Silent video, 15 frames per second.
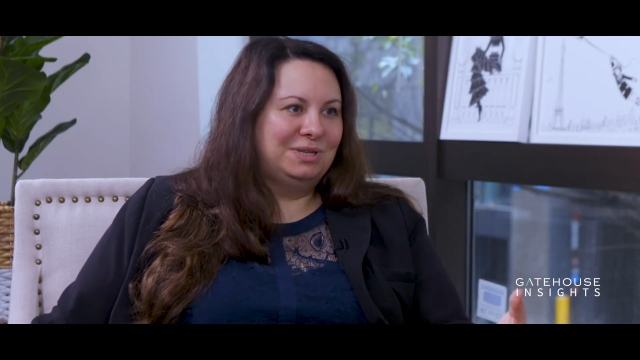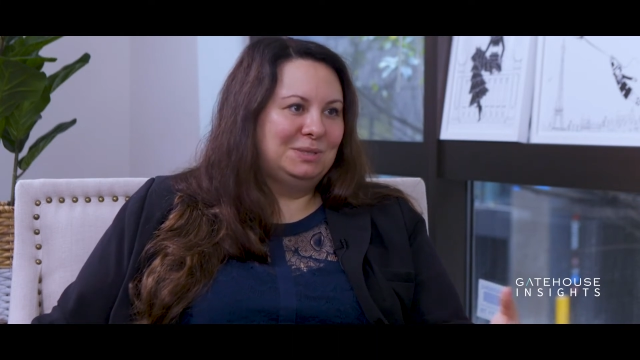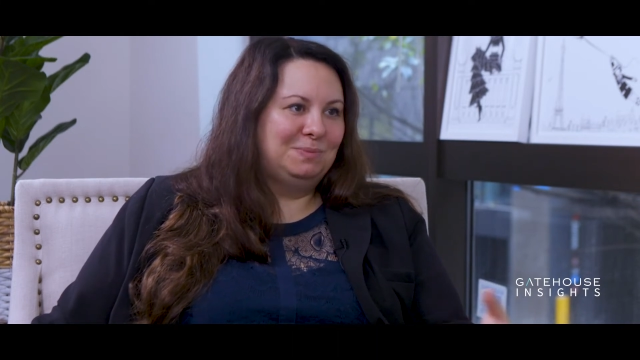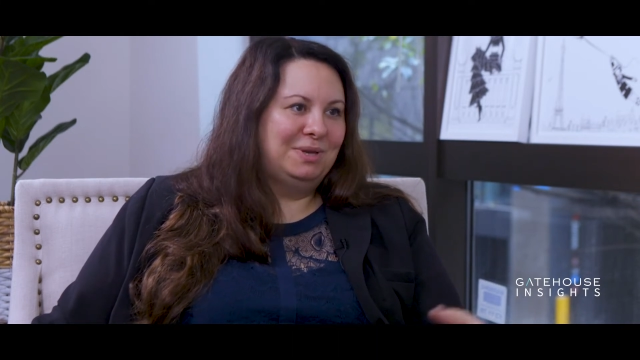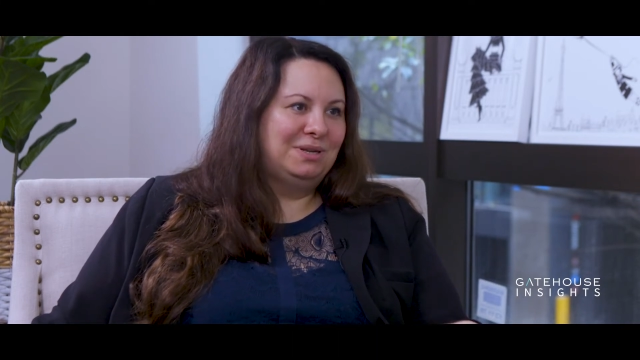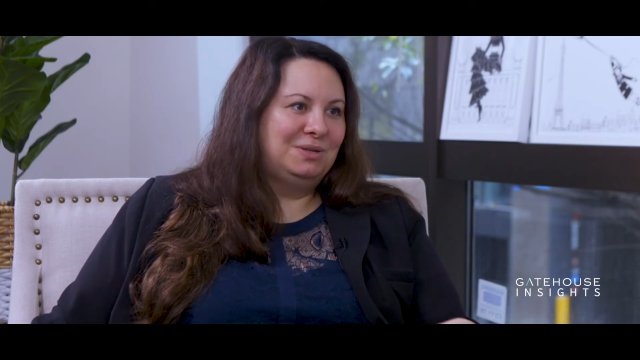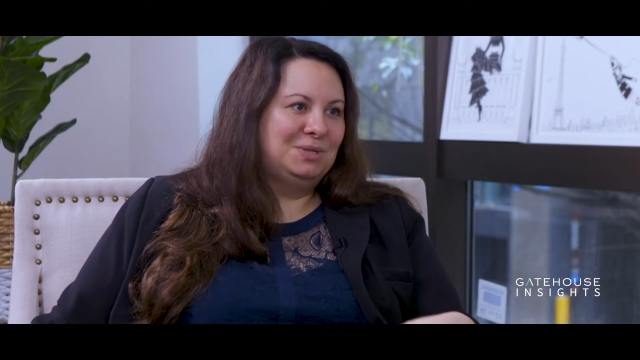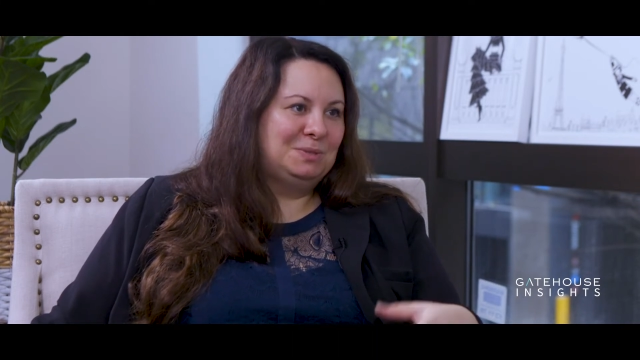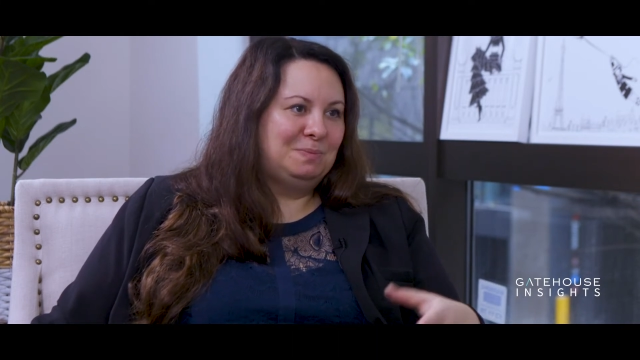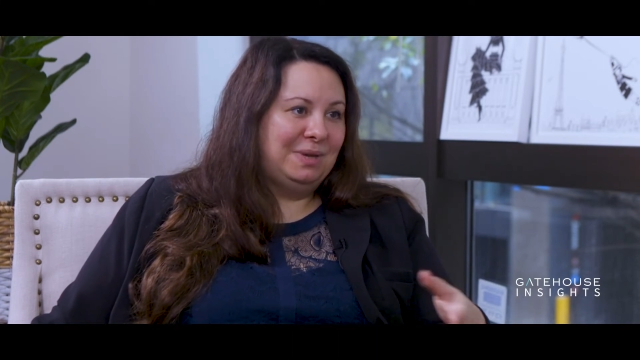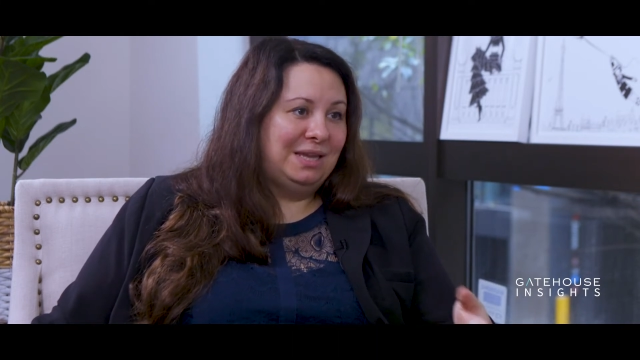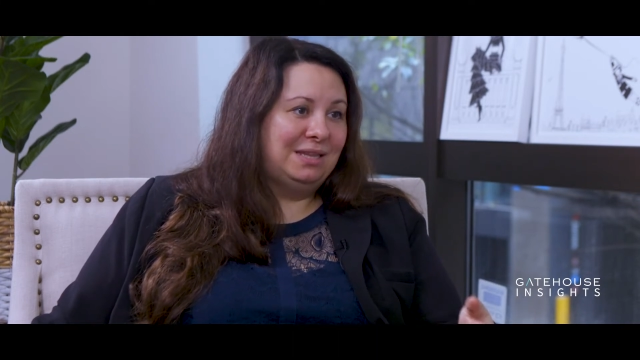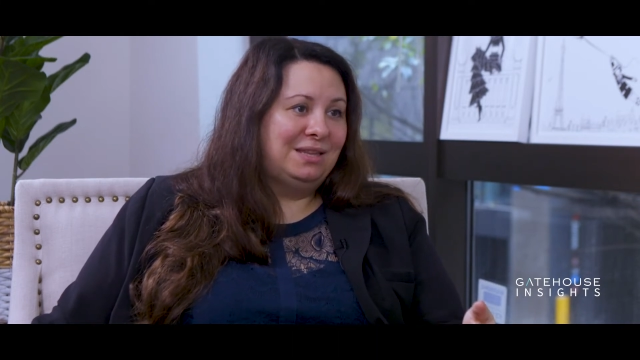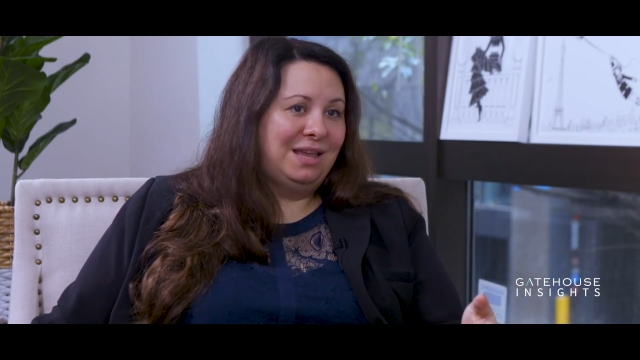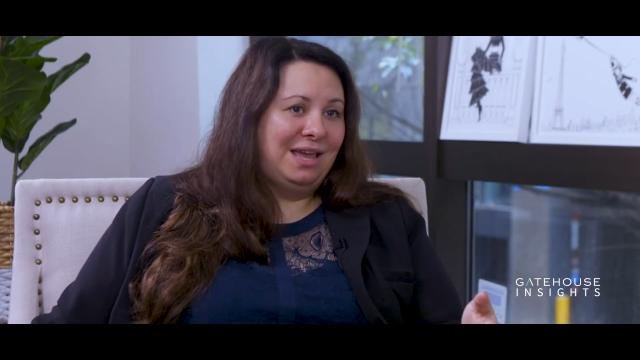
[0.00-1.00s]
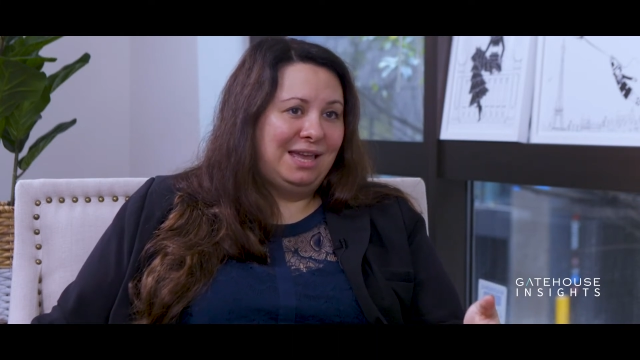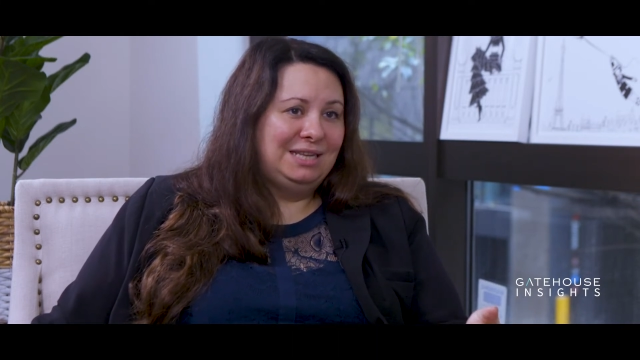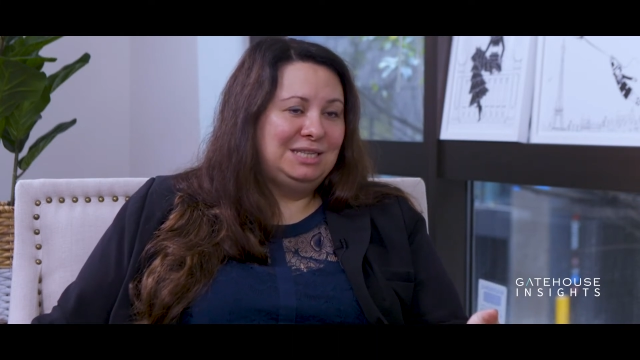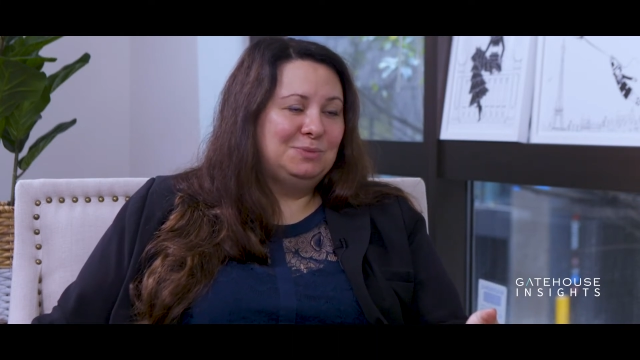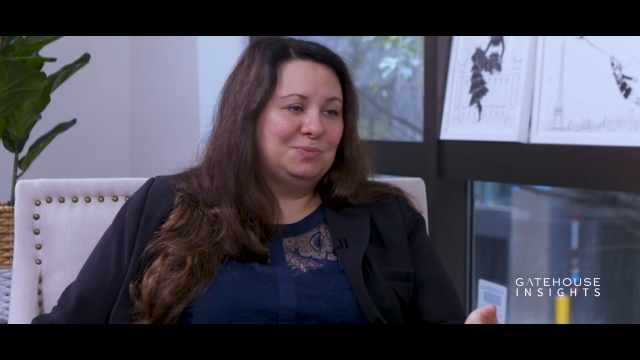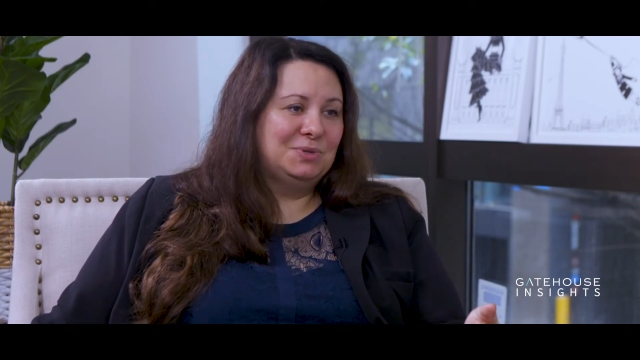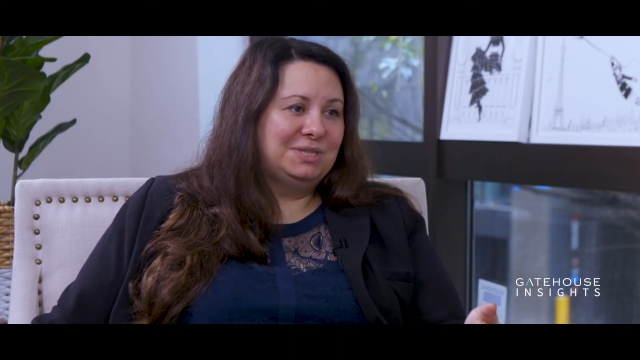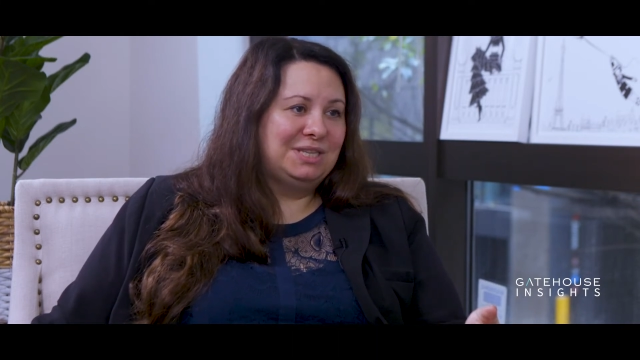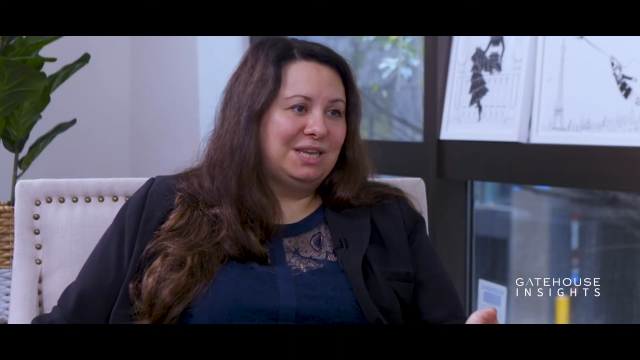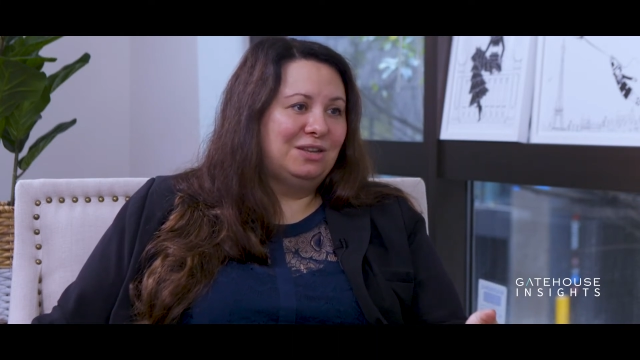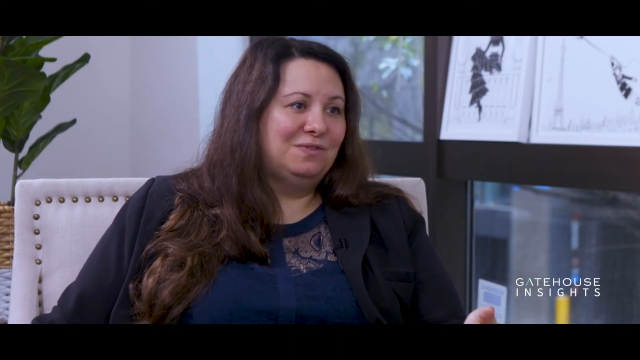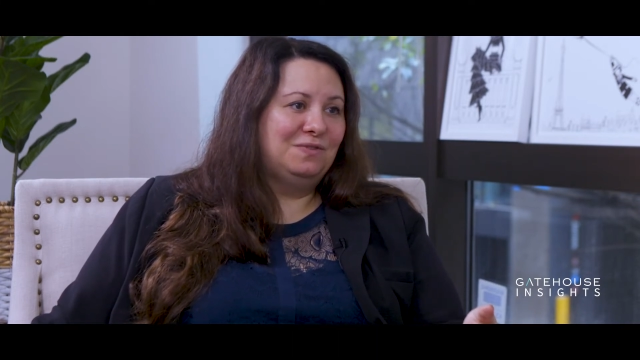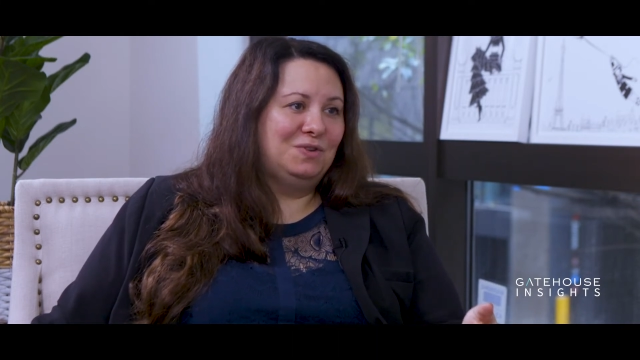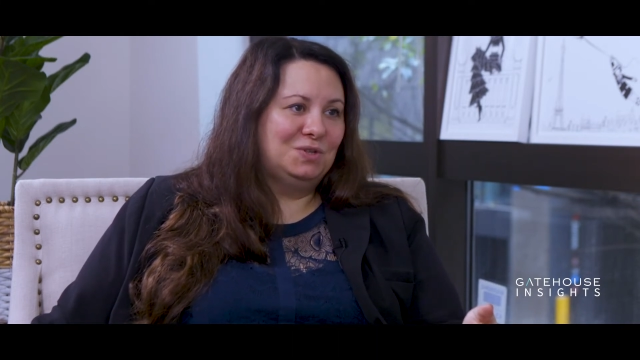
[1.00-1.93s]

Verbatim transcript: it's better to spend 80% of